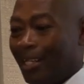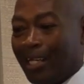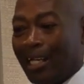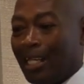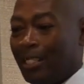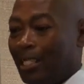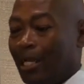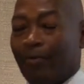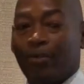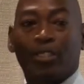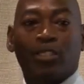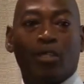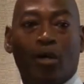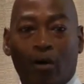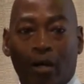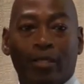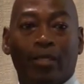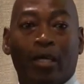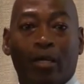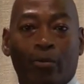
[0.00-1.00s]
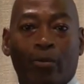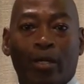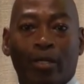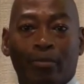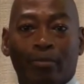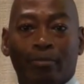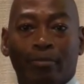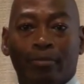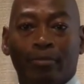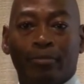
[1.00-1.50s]
I never saw it that way.
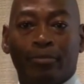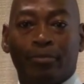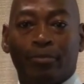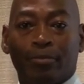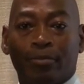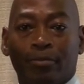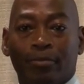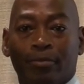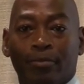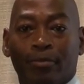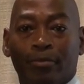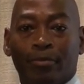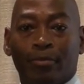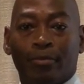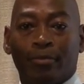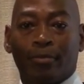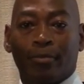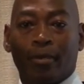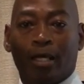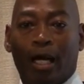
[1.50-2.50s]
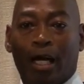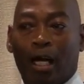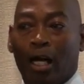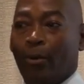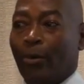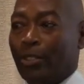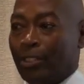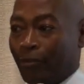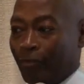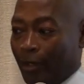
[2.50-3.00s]
I
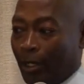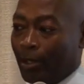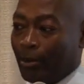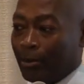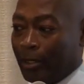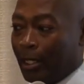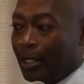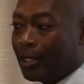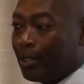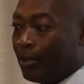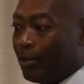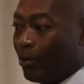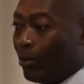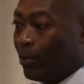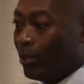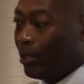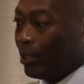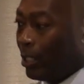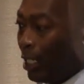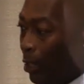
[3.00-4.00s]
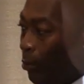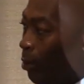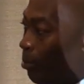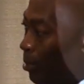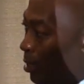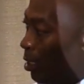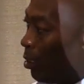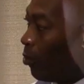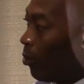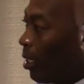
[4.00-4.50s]
always felt that there would
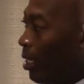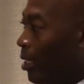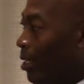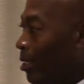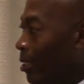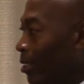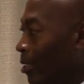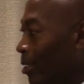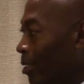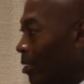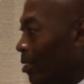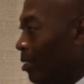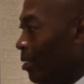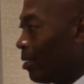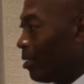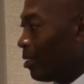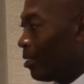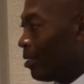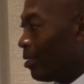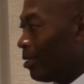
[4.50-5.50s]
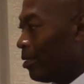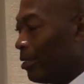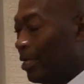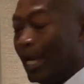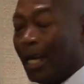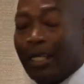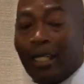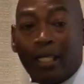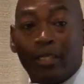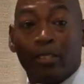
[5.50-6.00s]
be a way
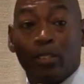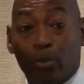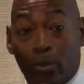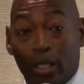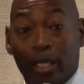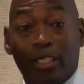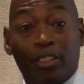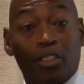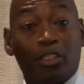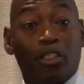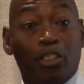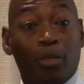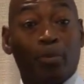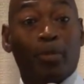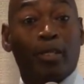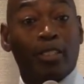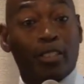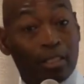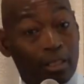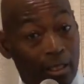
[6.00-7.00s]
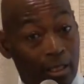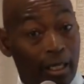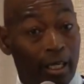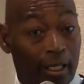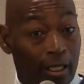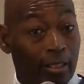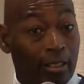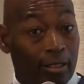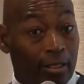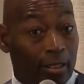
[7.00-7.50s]
that the relationship could
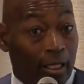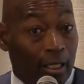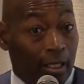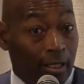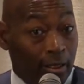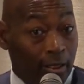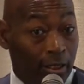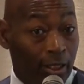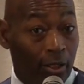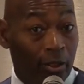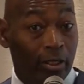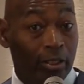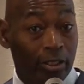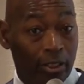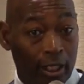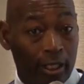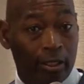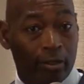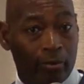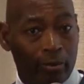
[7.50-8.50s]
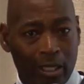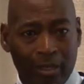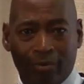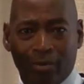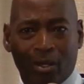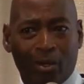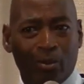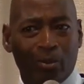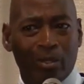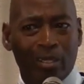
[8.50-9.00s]
still continue, even
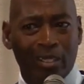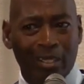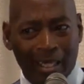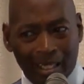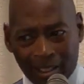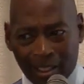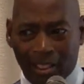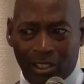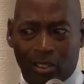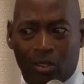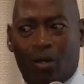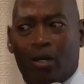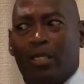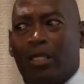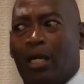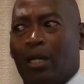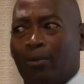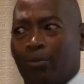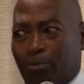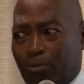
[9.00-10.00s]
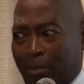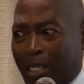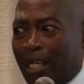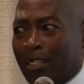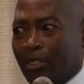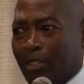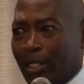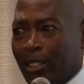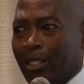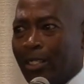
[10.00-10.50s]
though yes, it started out
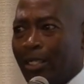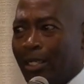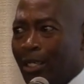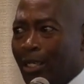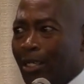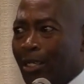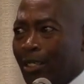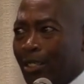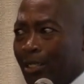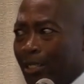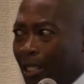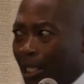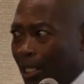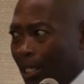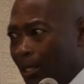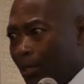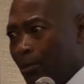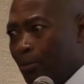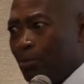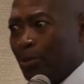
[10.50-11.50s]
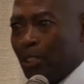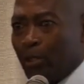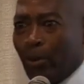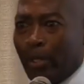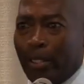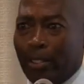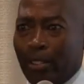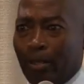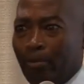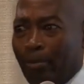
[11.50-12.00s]
kind of ugly. Yeah,
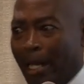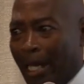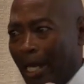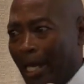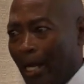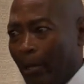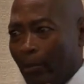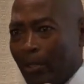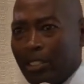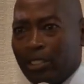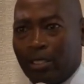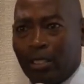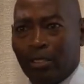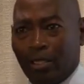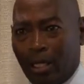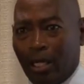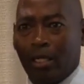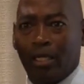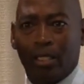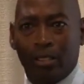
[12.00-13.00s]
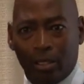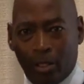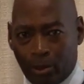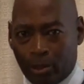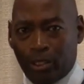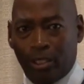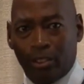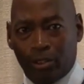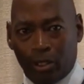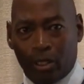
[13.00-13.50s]
between the bag, we sent ugly
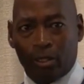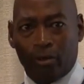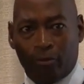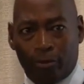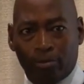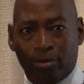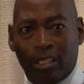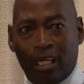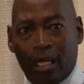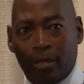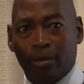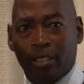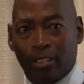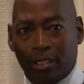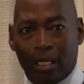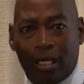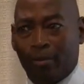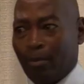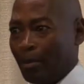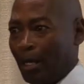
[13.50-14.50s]
notes to each other from time to time.